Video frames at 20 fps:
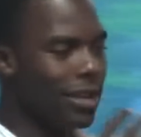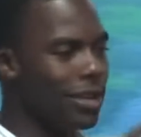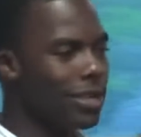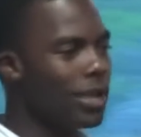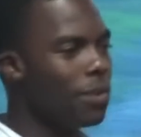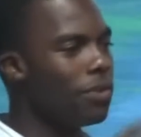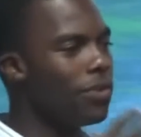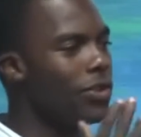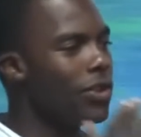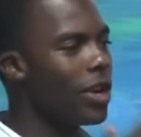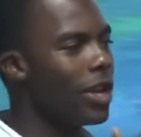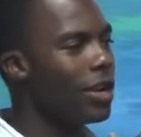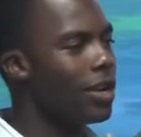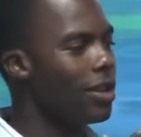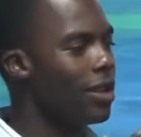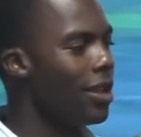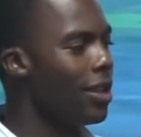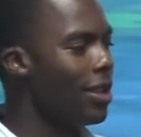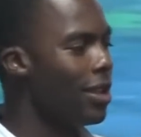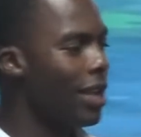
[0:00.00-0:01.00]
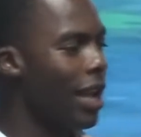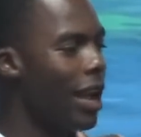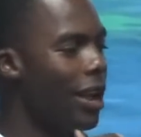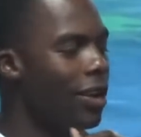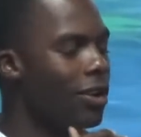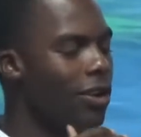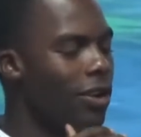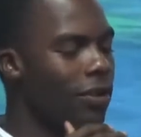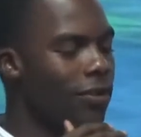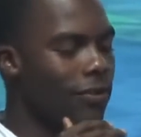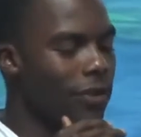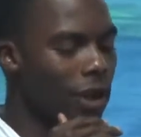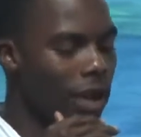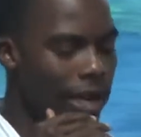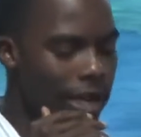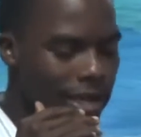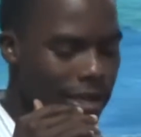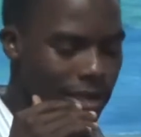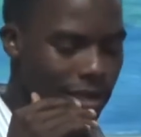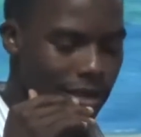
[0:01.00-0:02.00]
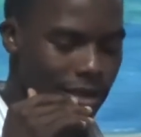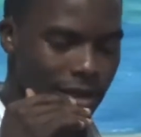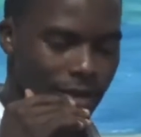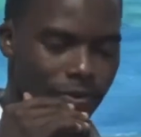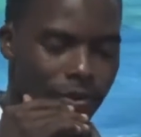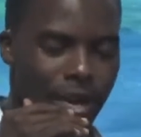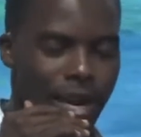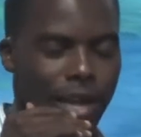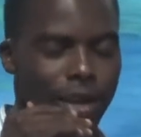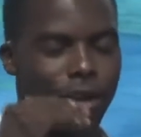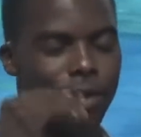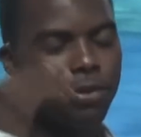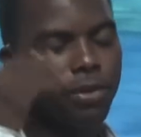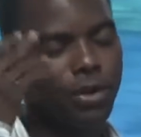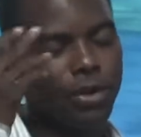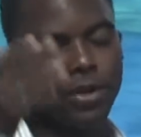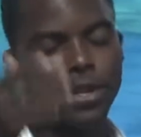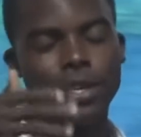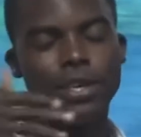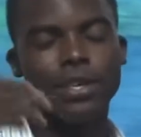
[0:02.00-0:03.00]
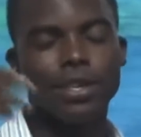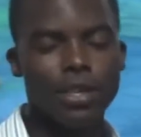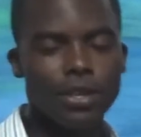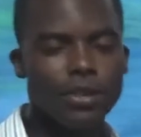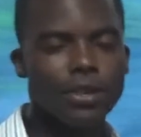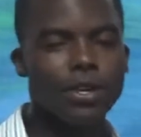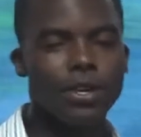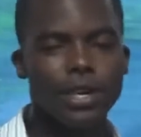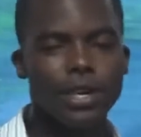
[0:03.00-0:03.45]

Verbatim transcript: now some of you are gonna, I don't know if y'all this, but I hope you don't continue to